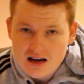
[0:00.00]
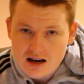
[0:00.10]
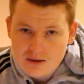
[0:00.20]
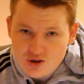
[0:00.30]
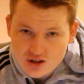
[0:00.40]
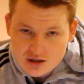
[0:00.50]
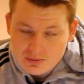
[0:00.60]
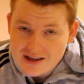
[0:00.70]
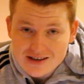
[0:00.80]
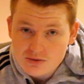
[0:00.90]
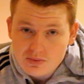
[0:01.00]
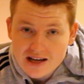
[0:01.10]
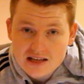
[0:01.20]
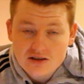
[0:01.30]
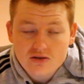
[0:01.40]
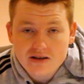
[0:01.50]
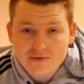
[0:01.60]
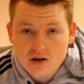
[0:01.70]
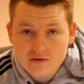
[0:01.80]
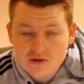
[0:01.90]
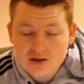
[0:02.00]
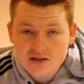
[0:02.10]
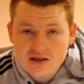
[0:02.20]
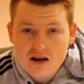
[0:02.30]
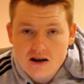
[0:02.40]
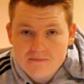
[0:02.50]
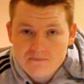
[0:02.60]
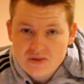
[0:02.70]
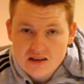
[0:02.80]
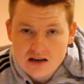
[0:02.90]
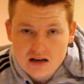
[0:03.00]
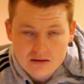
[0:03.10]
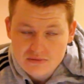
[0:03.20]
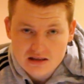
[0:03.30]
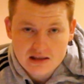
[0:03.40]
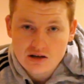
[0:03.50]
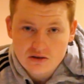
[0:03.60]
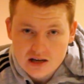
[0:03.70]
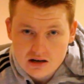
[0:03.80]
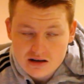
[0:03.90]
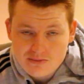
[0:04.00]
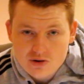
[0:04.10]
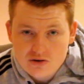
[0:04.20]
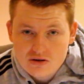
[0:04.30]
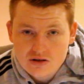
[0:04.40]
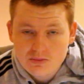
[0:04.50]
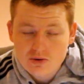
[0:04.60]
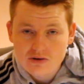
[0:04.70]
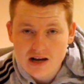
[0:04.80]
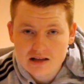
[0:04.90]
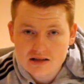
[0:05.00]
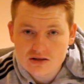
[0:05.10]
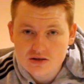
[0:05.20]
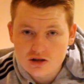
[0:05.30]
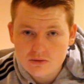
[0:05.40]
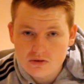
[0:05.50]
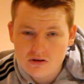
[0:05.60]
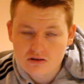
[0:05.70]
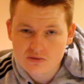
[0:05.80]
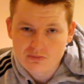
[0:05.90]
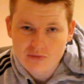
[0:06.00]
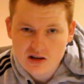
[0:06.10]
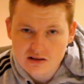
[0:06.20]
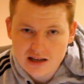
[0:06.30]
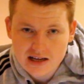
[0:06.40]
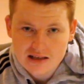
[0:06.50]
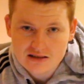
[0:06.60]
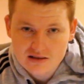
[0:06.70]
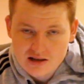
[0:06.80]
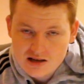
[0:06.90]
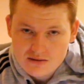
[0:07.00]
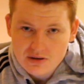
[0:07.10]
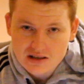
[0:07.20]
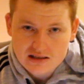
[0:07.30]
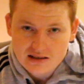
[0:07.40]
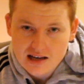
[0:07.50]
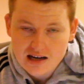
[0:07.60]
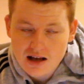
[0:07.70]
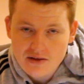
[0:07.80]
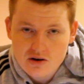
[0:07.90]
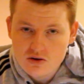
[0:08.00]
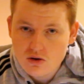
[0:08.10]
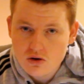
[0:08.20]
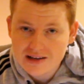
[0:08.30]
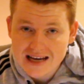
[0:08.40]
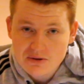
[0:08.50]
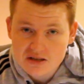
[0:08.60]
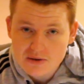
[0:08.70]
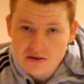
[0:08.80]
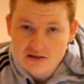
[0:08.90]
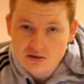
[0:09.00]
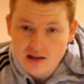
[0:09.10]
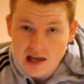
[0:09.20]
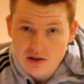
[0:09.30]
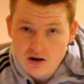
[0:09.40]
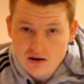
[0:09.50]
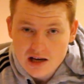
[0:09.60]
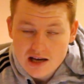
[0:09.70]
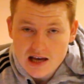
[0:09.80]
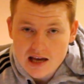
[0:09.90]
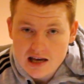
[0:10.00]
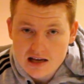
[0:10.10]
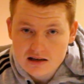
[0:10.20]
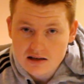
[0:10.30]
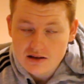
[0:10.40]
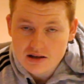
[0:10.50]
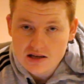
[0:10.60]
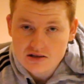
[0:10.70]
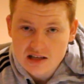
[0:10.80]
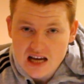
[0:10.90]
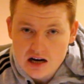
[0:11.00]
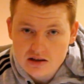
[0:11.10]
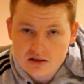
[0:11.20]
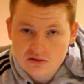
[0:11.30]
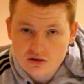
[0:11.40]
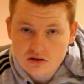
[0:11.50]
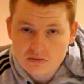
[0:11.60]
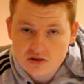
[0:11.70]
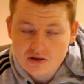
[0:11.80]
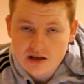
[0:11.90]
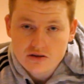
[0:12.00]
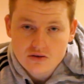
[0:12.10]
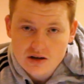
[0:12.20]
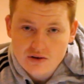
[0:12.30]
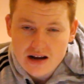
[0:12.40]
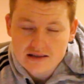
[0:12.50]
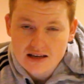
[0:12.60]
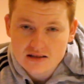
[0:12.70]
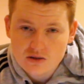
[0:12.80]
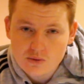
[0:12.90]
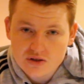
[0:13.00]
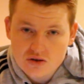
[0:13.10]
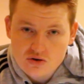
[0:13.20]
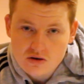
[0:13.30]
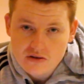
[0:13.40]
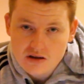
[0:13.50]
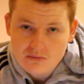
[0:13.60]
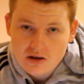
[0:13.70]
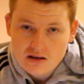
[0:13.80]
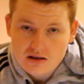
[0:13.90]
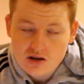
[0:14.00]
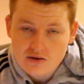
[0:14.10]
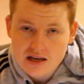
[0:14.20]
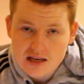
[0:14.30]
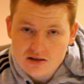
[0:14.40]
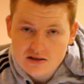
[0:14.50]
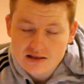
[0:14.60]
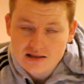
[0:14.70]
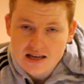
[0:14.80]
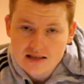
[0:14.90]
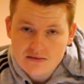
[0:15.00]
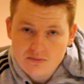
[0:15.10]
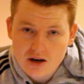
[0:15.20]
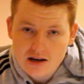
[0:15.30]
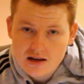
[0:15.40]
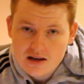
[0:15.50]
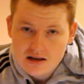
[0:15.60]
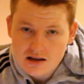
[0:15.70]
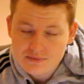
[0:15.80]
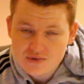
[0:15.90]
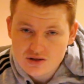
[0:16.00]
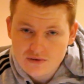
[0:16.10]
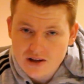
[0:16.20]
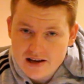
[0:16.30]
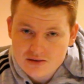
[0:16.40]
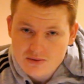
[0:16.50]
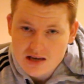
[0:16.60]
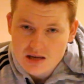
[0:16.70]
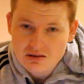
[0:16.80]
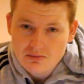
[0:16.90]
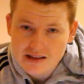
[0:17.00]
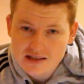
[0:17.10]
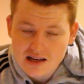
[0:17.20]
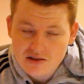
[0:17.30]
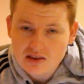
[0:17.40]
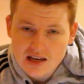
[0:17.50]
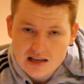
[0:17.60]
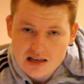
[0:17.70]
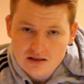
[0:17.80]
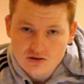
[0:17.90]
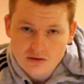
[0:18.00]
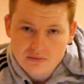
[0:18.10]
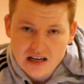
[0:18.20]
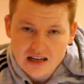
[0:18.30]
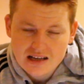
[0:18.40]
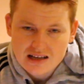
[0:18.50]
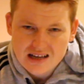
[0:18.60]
A lot of the players who played in the grand final a few years ago, they're not there anymore. Your Paul Gallons, your Cooper Cronks, Michael Ennis, Billy Slater, they're all gone. Cameron Smith is still there though, and I think he's going to carry the Storm side to a great season. I wasn't sure of them going into the season, but just off last week, him and Munster, I think they can get the job done.